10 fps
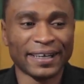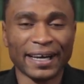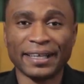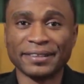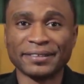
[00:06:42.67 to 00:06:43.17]

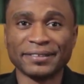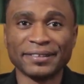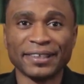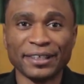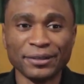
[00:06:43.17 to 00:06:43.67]
And
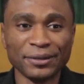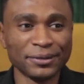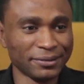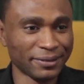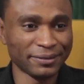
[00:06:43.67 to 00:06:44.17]
you
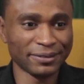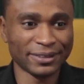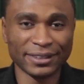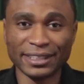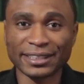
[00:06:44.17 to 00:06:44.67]
know,
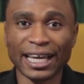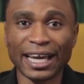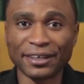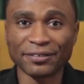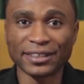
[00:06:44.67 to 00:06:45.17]
these
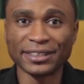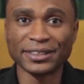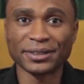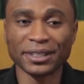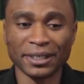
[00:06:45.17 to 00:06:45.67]
kind of
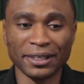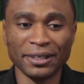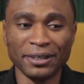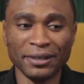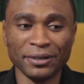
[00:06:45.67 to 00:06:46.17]
things,
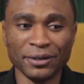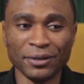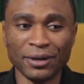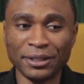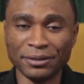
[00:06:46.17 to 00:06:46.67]
you
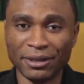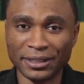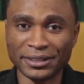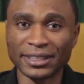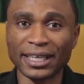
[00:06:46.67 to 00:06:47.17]
know, when
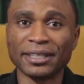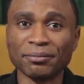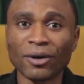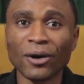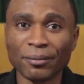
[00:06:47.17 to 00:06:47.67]
it's said in
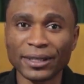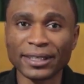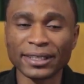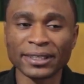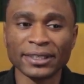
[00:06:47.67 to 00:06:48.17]
public,
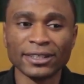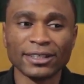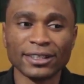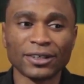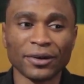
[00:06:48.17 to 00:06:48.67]

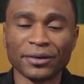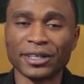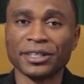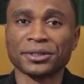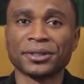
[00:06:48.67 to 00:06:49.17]
the
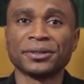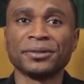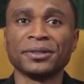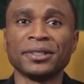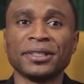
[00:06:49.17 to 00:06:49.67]
congregation
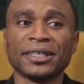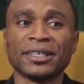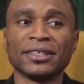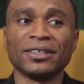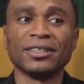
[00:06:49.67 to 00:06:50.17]

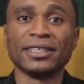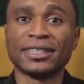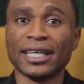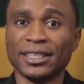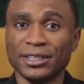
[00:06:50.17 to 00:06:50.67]

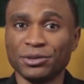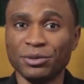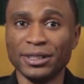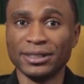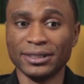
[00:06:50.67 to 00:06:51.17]
greeted it
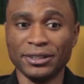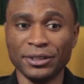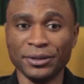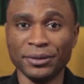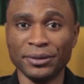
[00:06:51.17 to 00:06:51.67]
with,
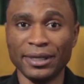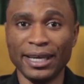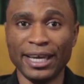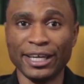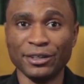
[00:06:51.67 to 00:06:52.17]
you know,
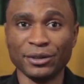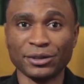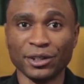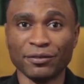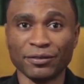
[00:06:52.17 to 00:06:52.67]
a
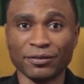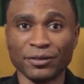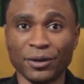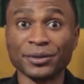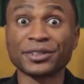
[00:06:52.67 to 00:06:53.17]
note of
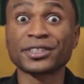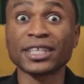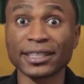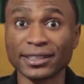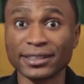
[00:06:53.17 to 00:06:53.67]

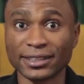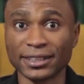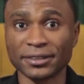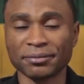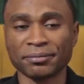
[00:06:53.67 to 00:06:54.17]
uncertainty,
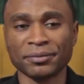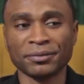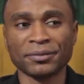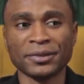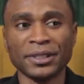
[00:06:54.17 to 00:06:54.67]

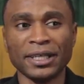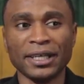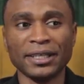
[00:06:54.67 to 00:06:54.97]
and